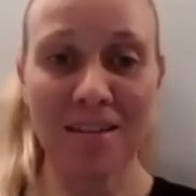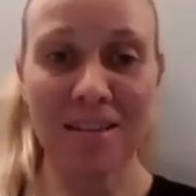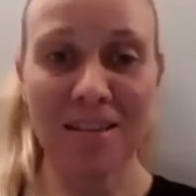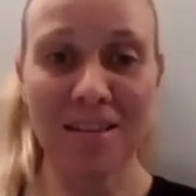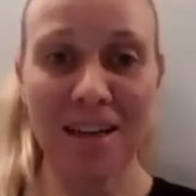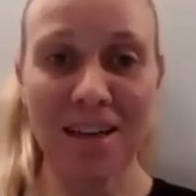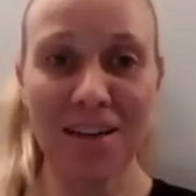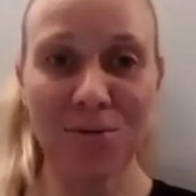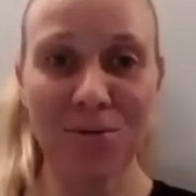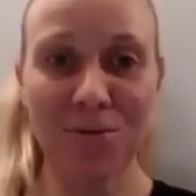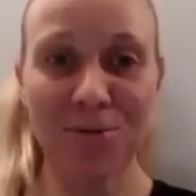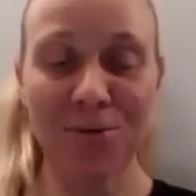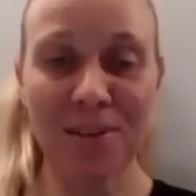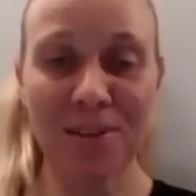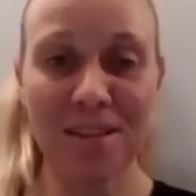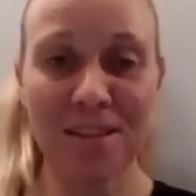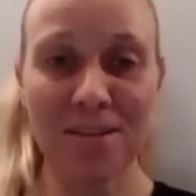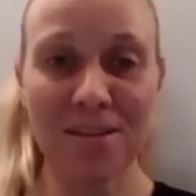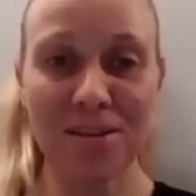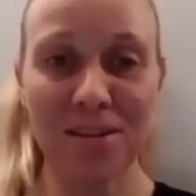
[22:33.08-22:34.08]
Dave,
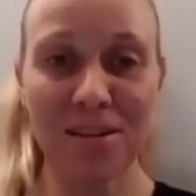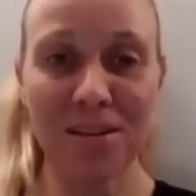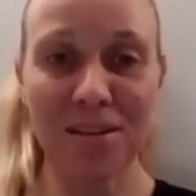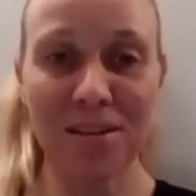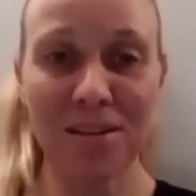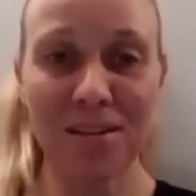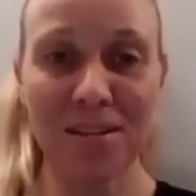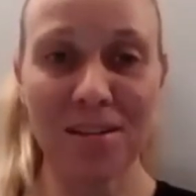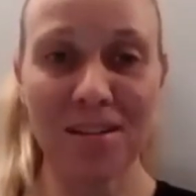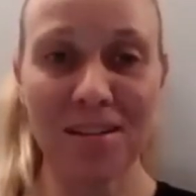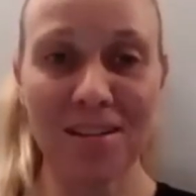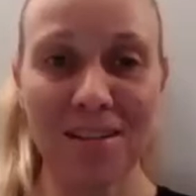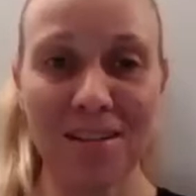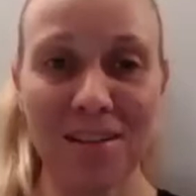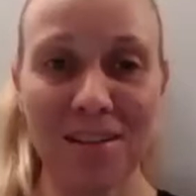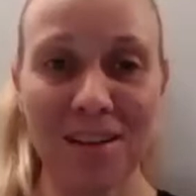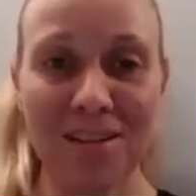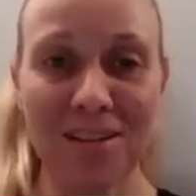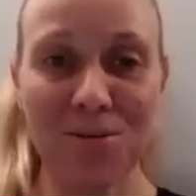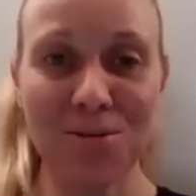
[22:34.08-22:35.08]
is there
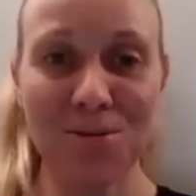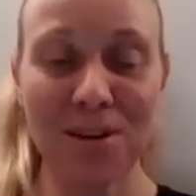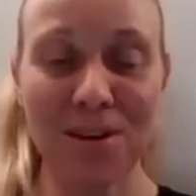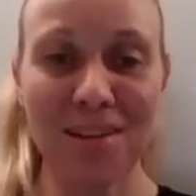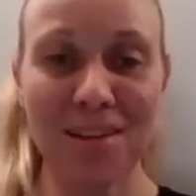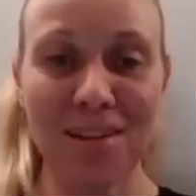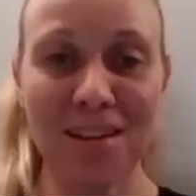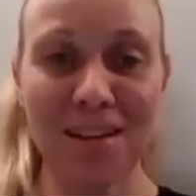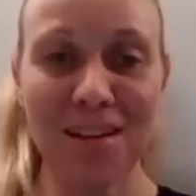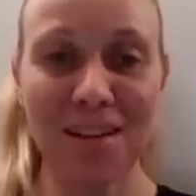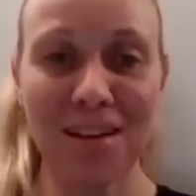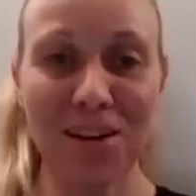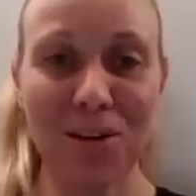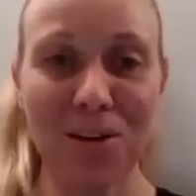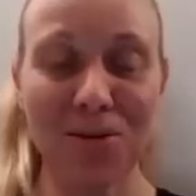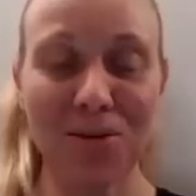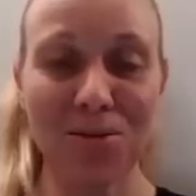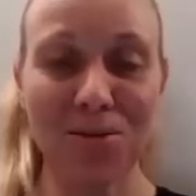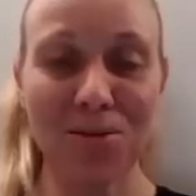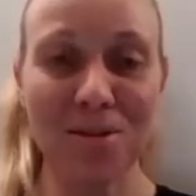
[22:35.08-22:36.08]
anything
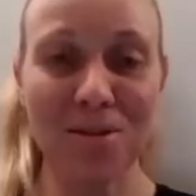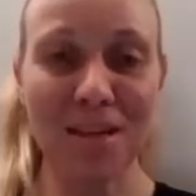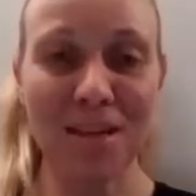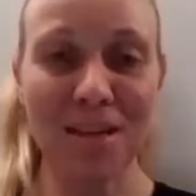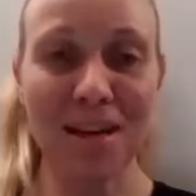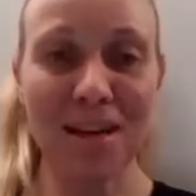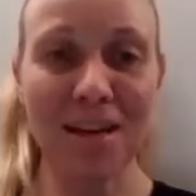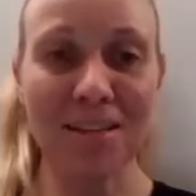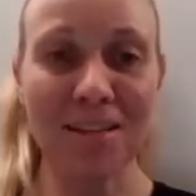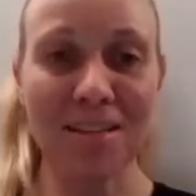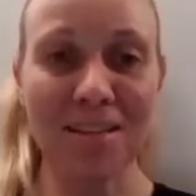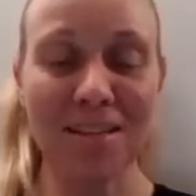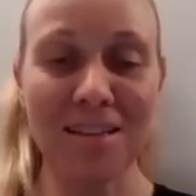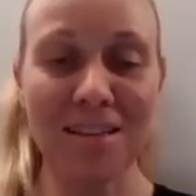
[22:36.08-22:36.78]
along those lines?